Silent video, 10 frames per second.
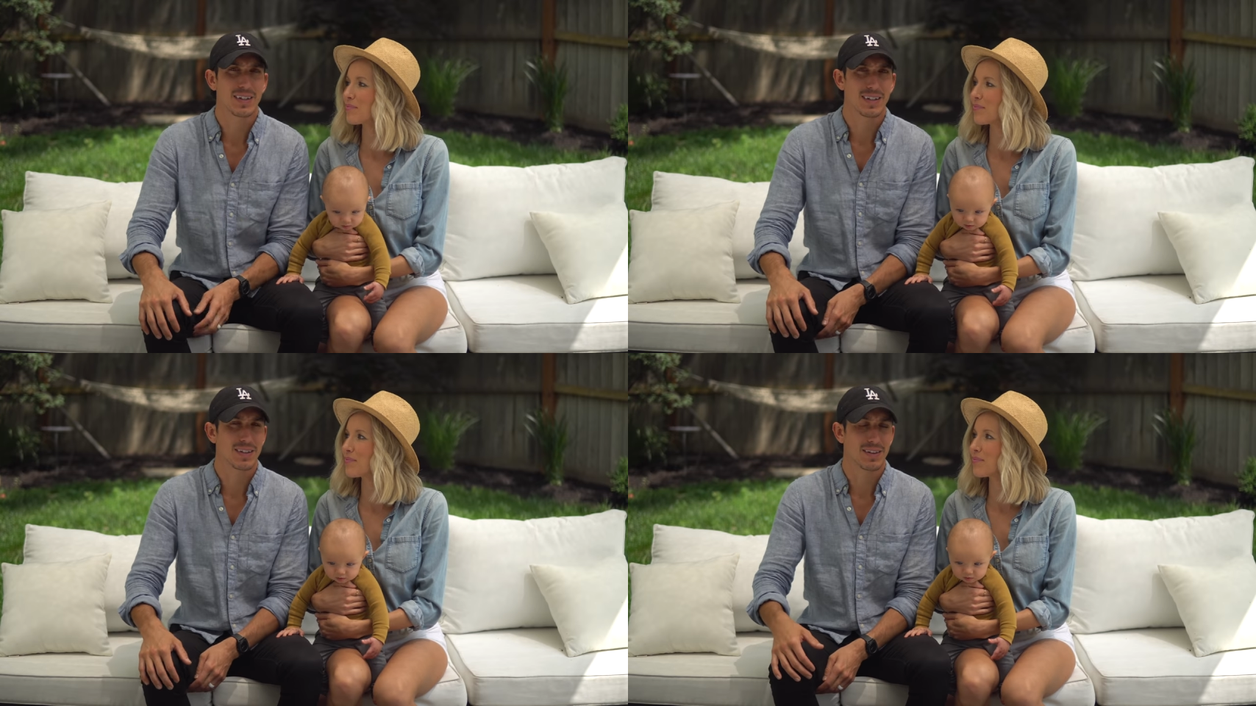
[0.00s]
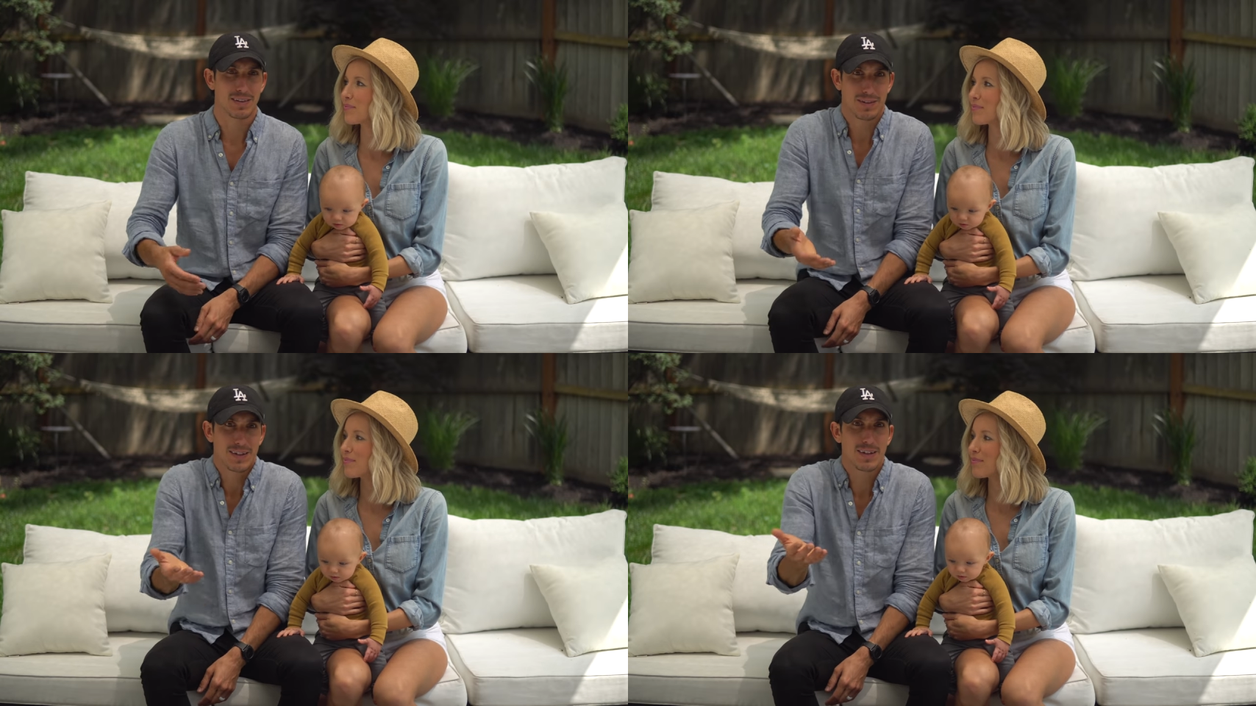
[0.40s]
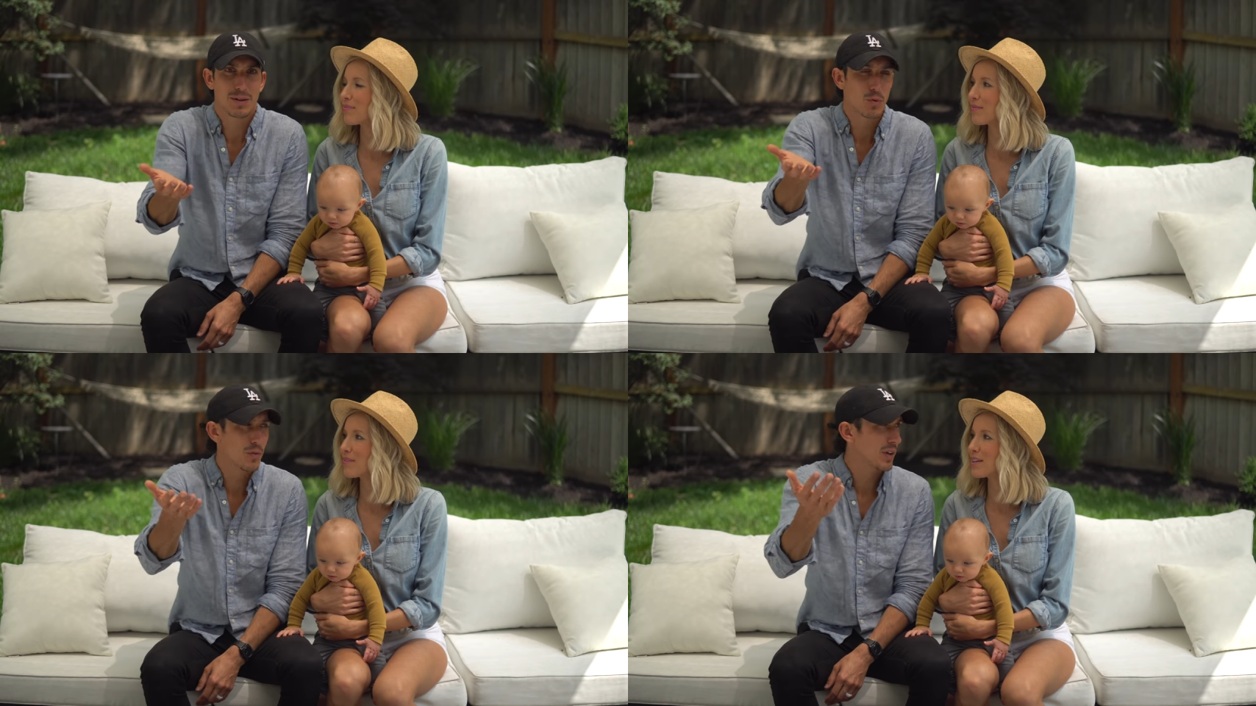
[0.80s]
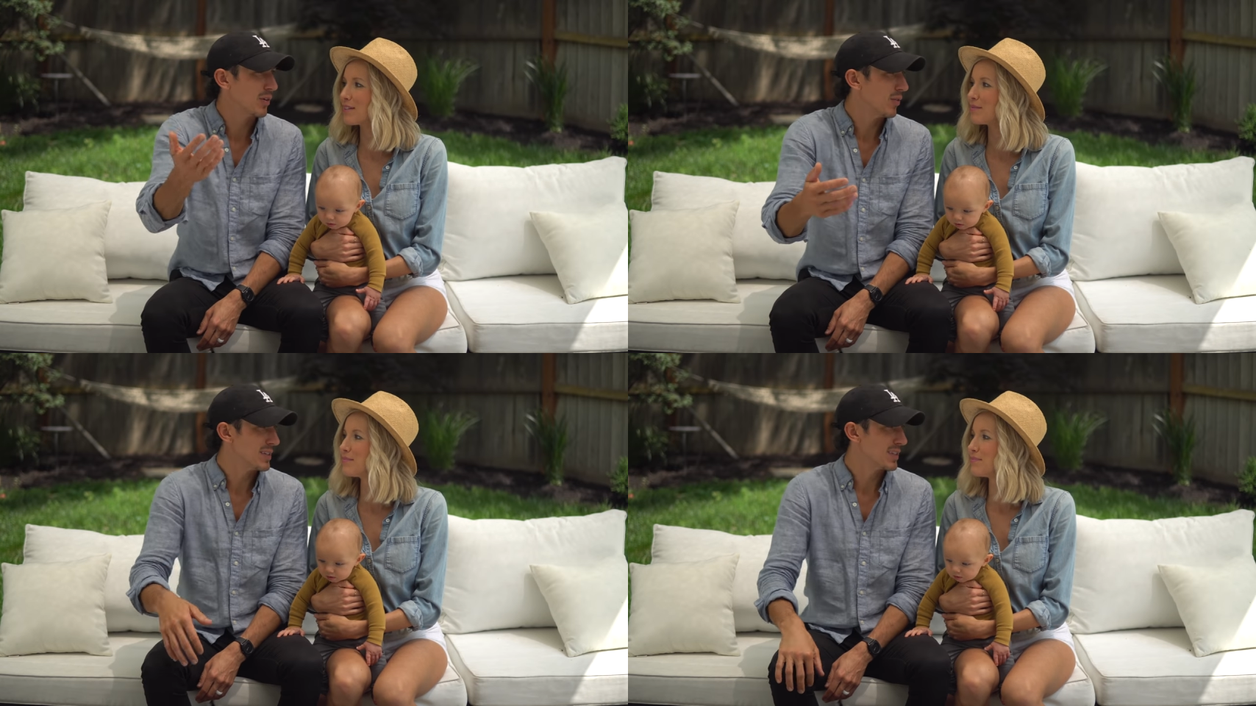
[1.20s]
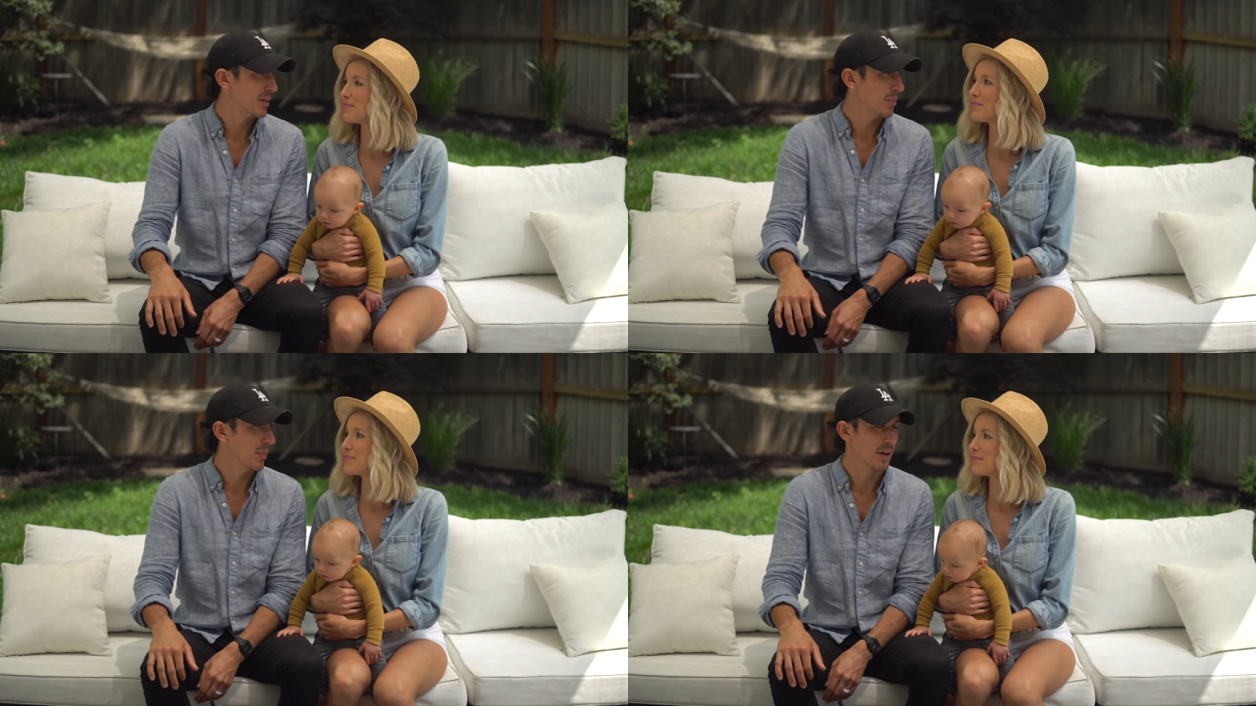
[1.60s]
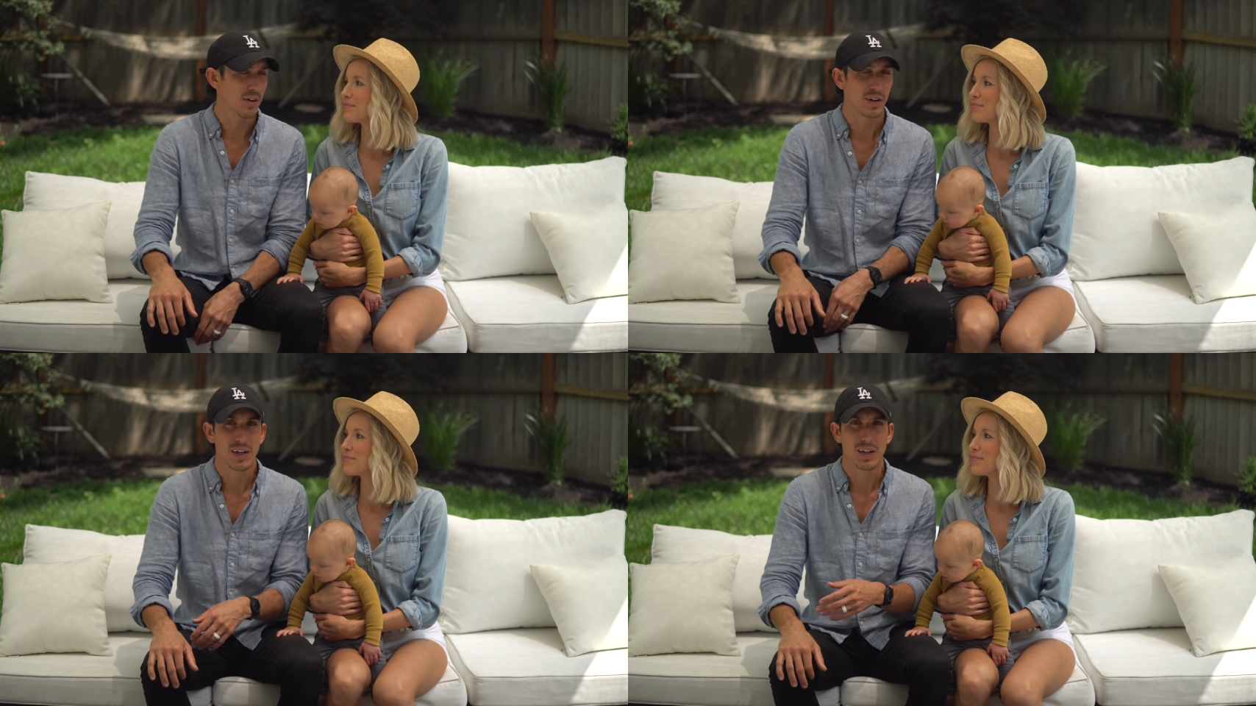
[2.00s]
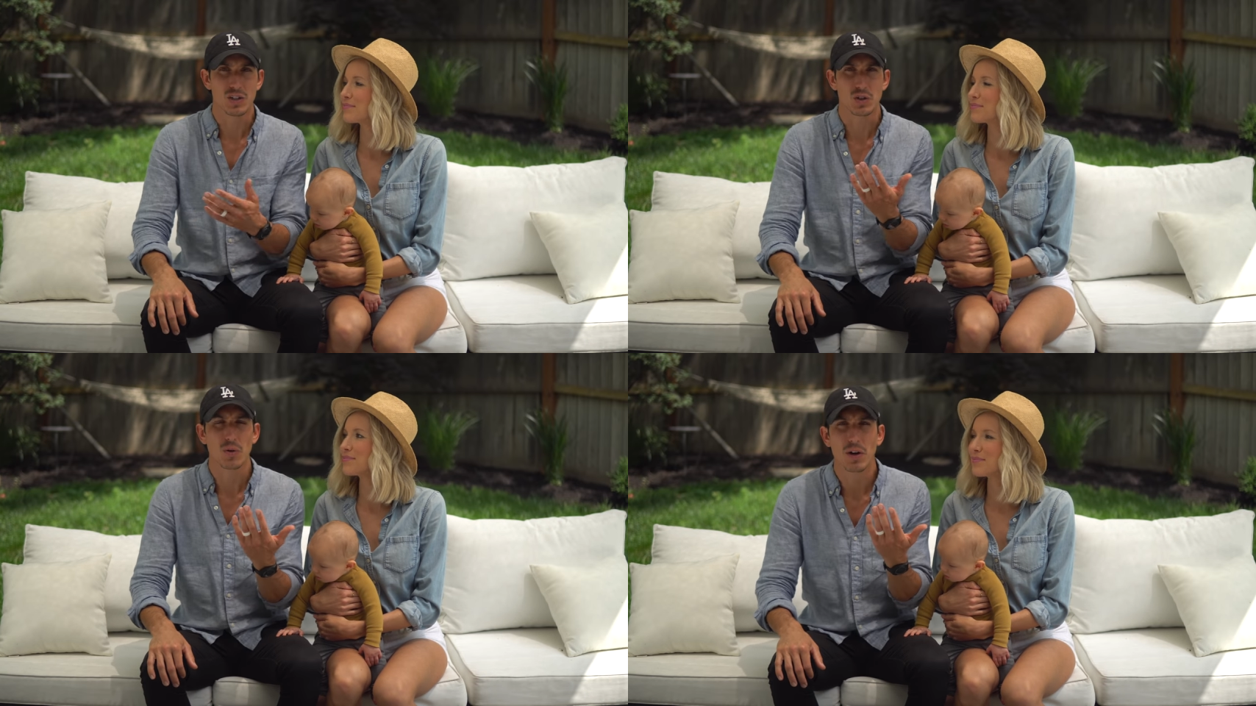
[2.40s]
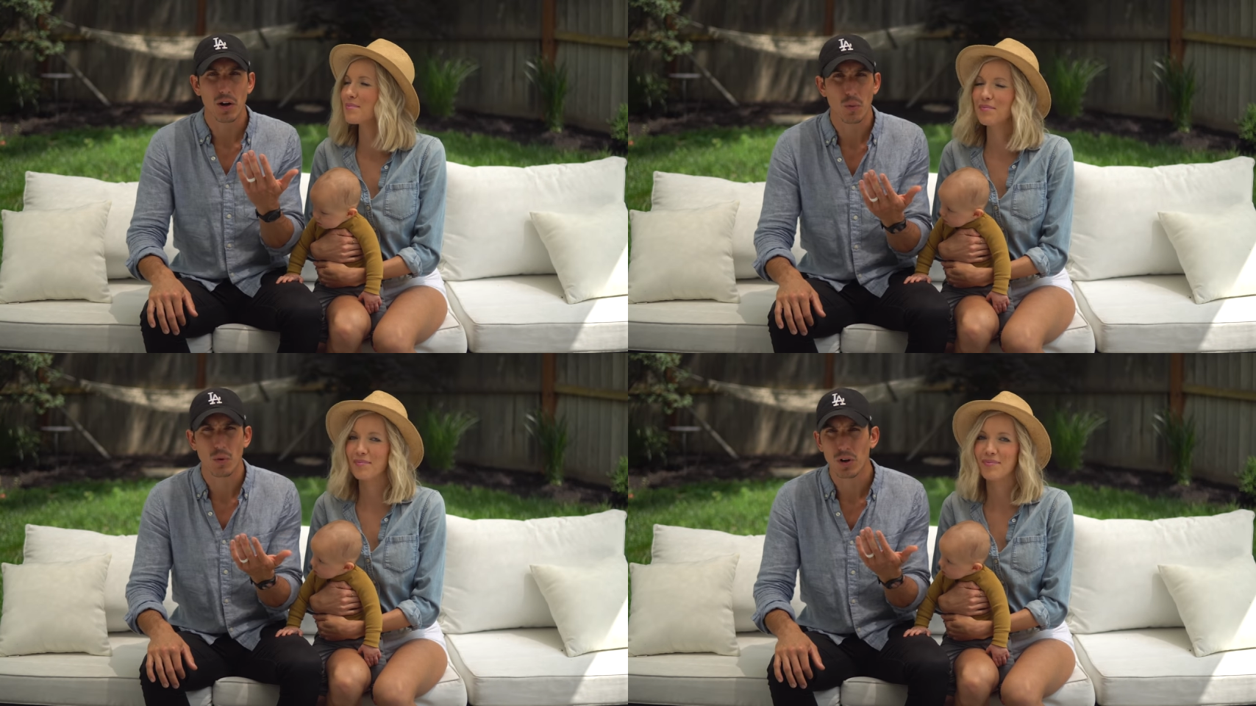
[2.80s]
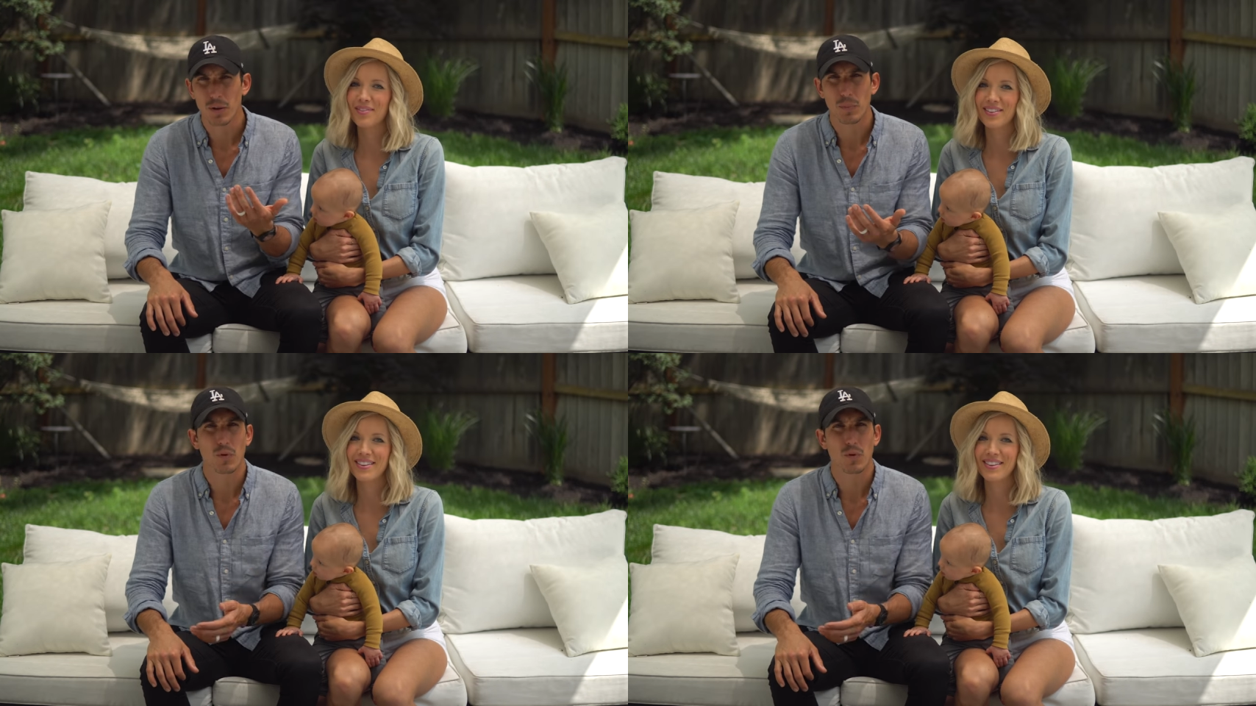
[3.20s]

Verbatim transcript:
Speaker 1: in eating, moving, and resting better, enjoying our work